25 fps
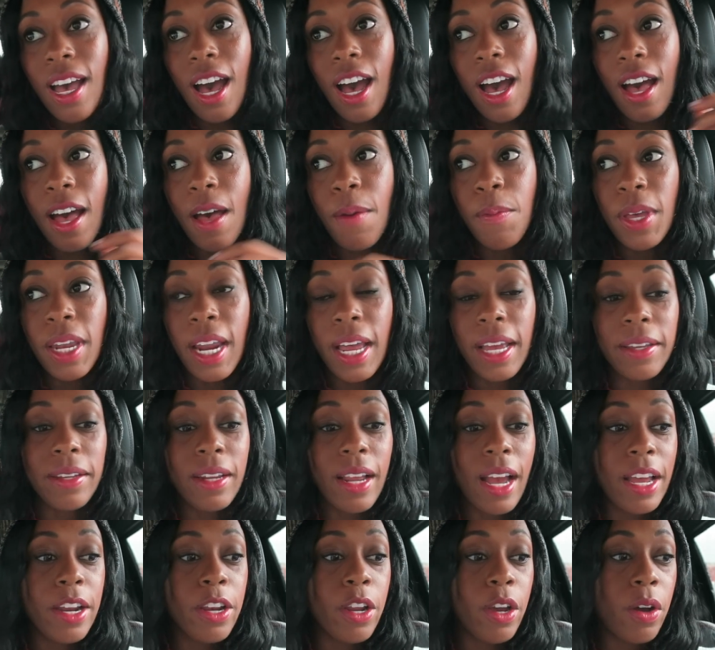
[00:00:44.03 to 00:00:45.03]
um, and I,
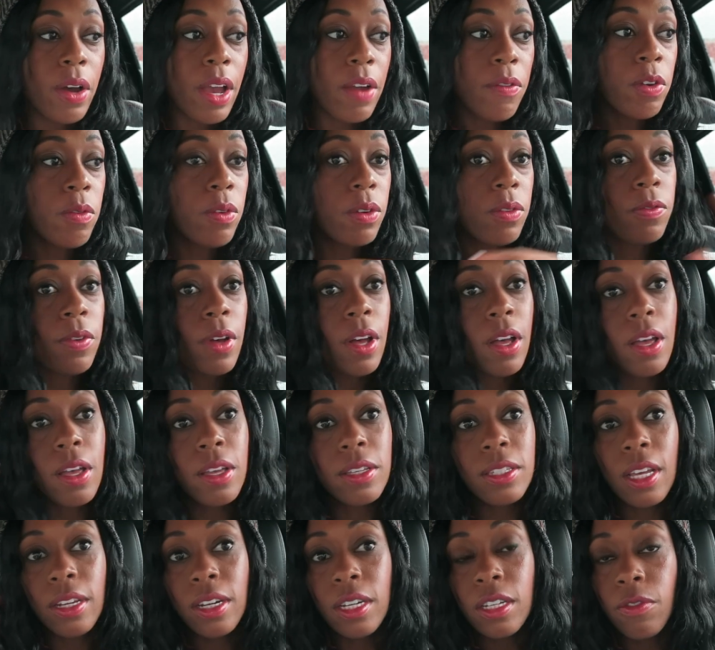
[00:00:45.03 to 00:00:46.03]
I know everyone
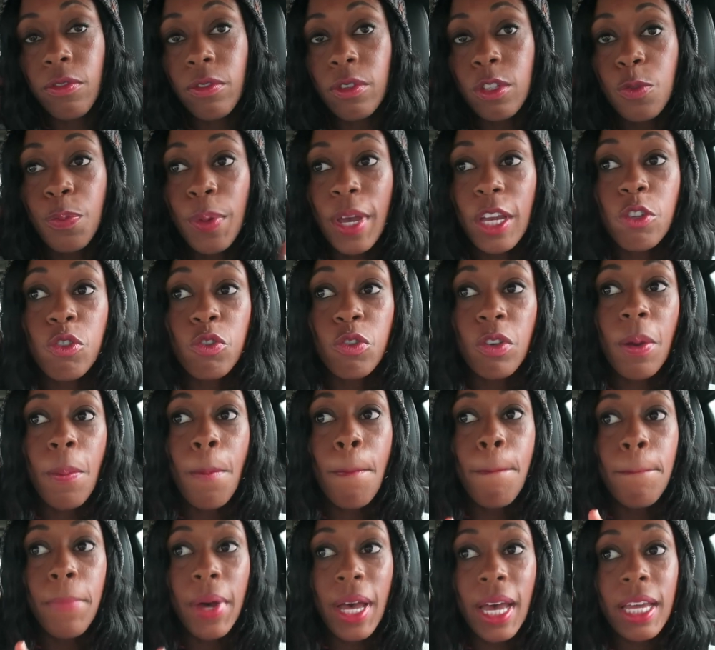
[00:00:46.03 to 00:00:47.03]
falls on a different
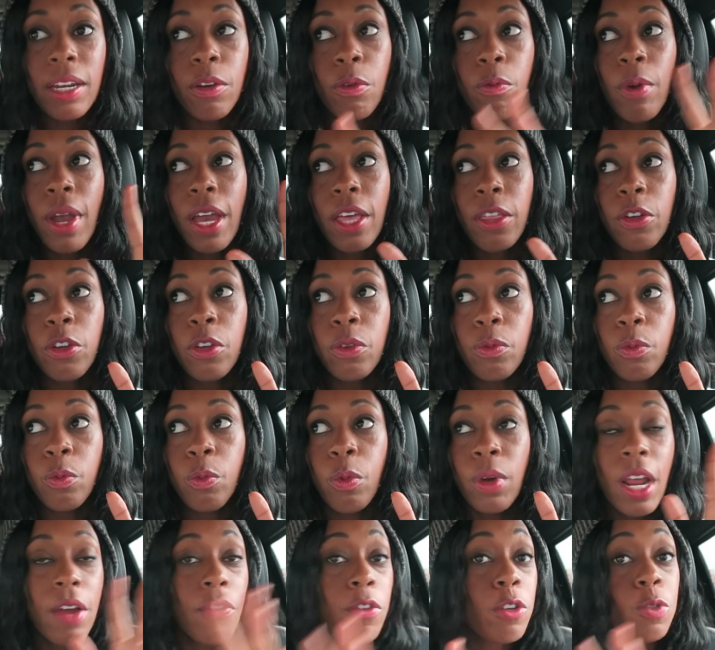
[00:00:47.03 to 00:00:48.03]
spectrum, but rather,
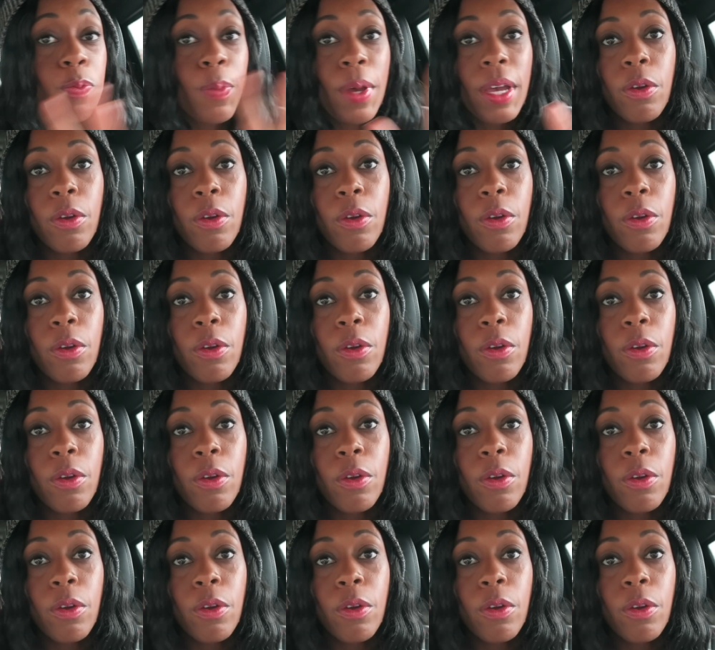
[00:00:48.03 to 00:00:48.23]
whatever,